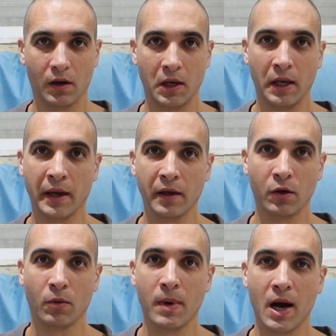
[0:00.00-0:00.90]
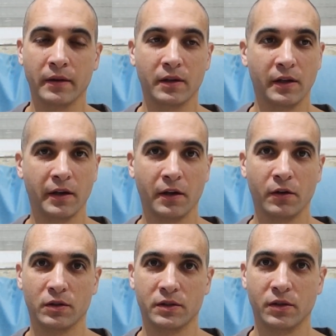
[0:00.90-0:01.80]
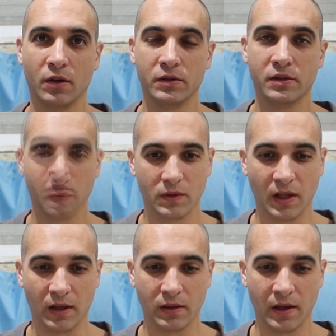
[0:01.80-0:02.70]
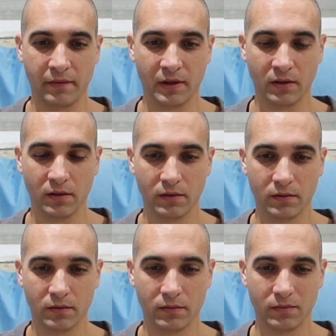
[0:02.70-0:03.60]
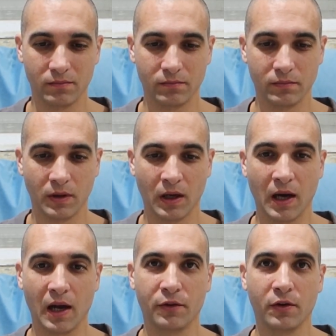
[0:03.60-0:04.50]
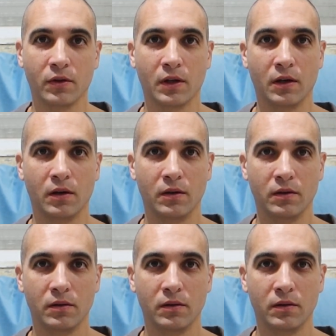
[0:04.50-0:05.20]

clearing your mind, clearing your thoughts, start having rational